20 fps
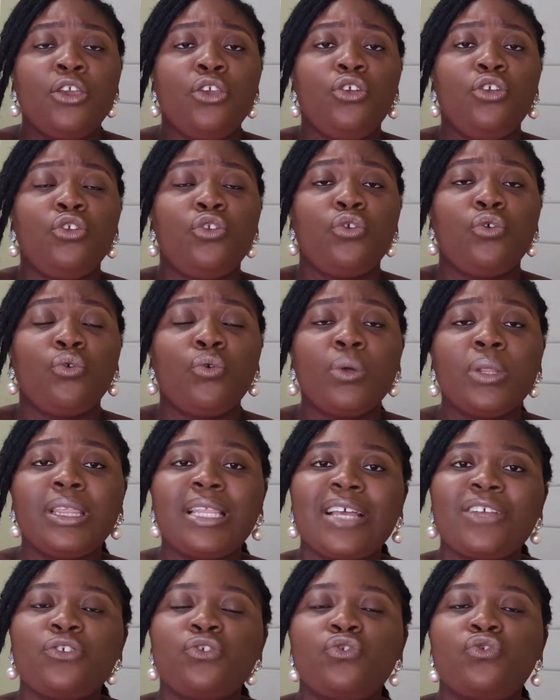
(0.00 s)
you know,
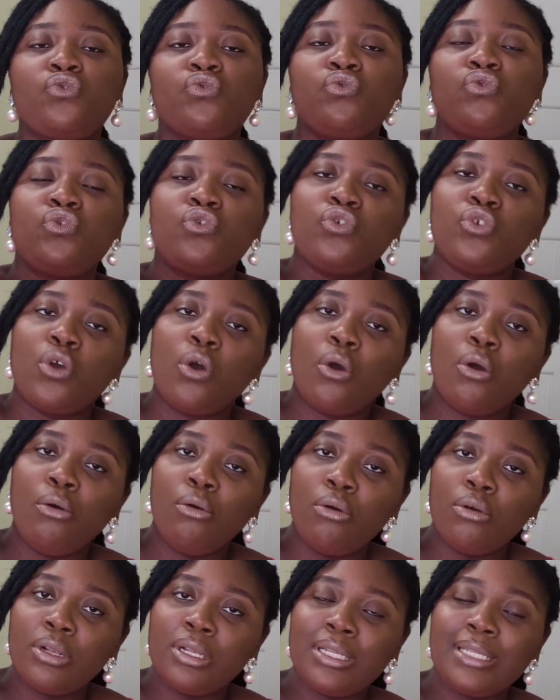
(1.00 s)
that suit your
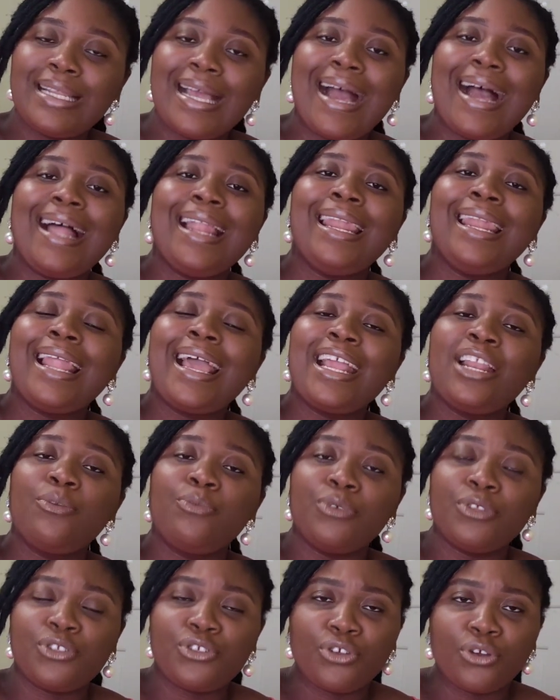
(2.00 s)
own, that align
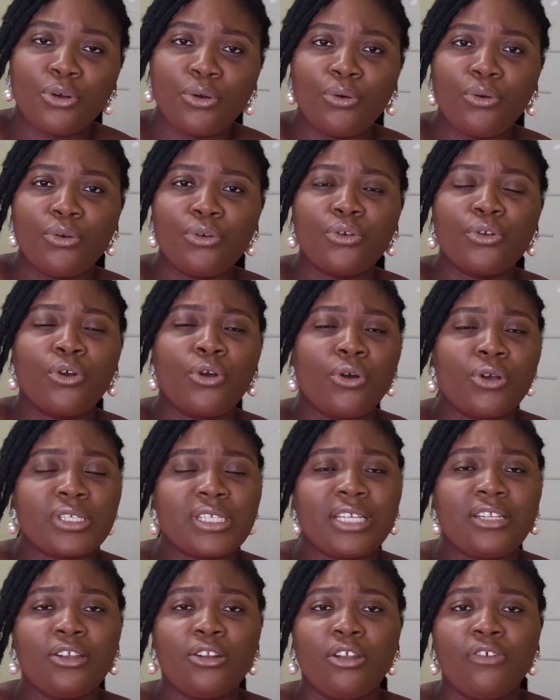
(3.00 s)
with your own course
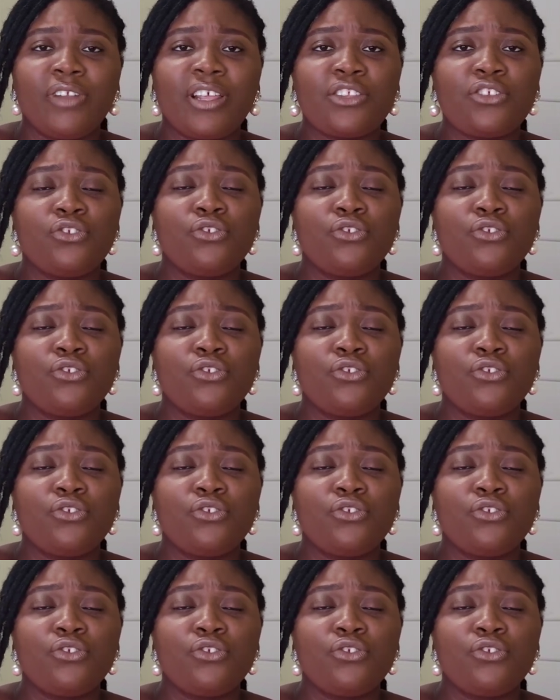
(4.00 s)
and all of that.